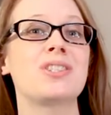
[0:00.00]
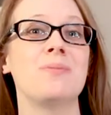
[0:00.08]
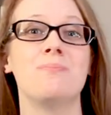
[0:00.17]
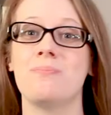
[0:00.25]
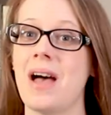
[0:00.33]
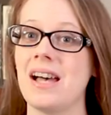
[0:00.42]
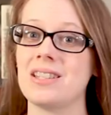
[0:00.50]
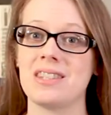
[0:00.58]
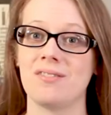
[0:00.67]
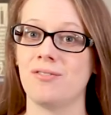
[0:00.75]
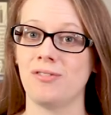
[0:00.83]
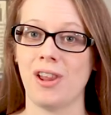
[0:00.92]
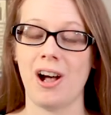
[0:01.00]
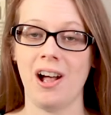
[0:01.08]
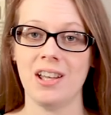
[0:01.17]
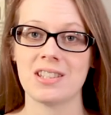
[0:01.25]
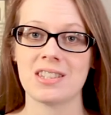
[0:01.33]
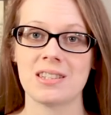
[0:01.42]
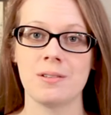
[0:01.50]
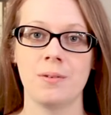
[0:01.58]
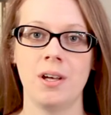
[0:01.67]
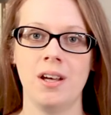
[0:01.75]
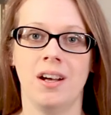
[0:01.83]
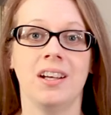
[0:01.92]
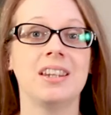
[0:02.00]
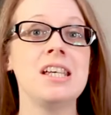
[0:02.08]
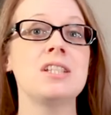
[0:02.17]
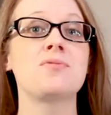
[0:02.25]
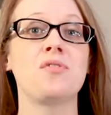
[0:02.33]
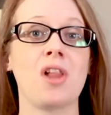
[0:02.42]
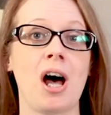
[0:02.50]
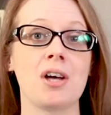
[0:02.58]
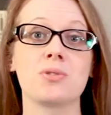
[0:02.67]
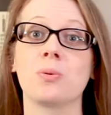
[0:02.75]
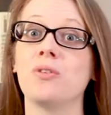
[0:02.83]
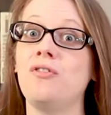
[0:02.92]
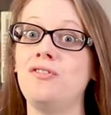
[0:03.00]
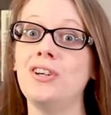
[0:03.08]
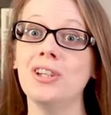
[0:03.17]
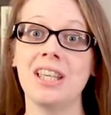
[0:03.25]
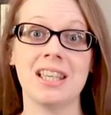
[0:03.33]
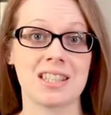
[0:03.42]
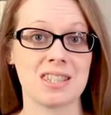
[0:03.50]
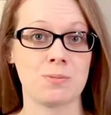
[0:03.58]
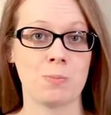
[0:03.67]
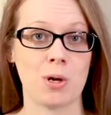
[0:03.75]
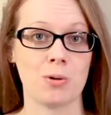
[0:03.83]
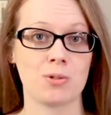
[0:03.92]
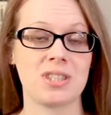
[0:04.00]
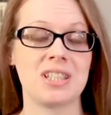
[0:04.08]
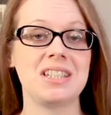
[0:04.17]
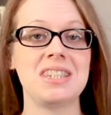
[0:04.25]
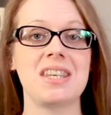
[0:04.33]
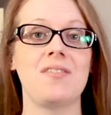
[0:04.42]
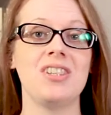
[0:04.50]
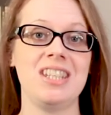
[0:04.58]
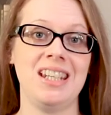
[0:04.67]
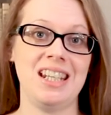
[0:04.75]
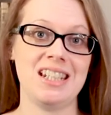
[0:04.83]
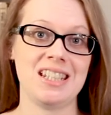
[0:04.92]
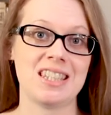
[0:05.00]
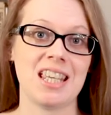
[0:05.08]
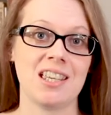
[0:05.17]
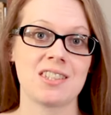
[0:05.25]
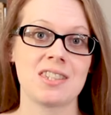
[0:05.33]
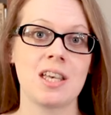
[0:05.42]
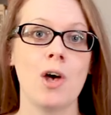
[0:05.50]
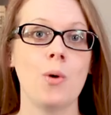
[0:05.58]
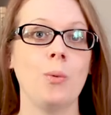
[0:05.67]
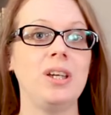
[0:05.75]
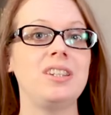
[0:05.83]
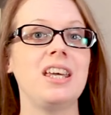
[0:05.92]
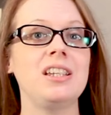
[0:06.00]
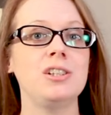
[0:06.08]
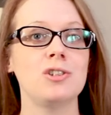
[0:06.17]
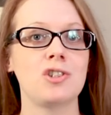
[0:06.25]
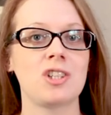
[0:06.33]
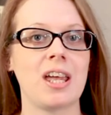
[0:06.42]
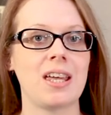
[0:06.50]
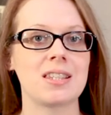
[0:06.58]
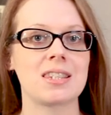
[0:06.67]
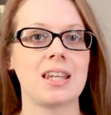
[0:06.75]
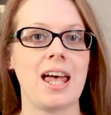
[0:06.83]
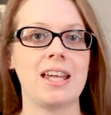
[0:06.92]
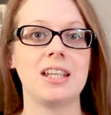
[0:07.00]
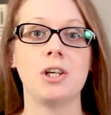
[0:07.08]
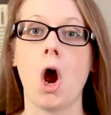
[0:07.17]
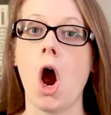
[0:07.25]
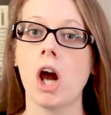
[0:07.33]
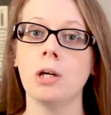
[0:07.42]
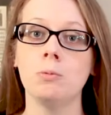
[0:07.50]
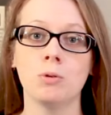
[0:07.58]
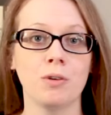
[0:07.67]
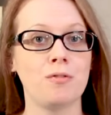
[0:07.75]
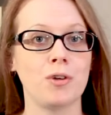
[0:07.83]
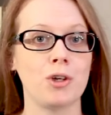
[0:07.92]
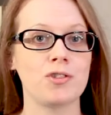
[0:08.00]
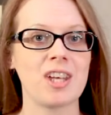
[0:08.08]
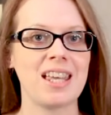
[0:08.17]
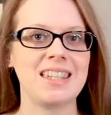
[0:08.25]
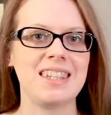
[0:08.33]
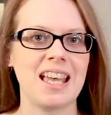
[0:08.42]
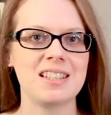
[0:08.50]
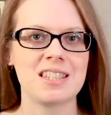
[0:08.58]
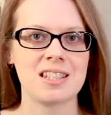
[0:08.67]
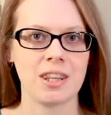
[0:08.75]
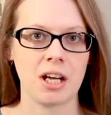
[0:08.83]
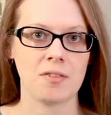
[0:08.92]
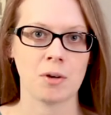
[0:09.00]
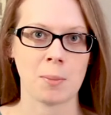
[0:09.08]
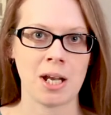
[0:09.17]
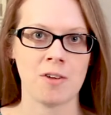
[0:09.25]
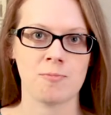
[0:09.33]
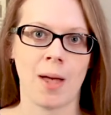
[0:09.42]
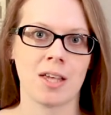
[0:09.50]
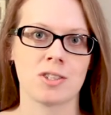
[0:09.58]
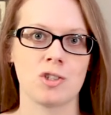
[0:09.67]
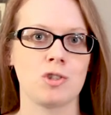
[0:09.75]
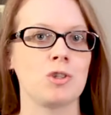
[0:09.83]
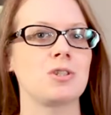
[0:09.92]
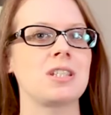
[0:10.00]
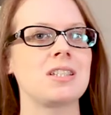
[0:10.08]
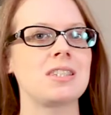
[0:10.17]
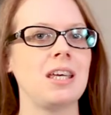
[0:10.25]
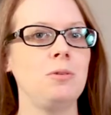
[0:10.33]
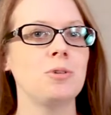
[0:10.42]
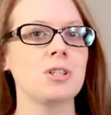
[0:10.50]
some massive flaws. These flaws were fully exposed in seventeen eighty-six, when Daniel Shays led an armed revolt against the government of Massachusetts in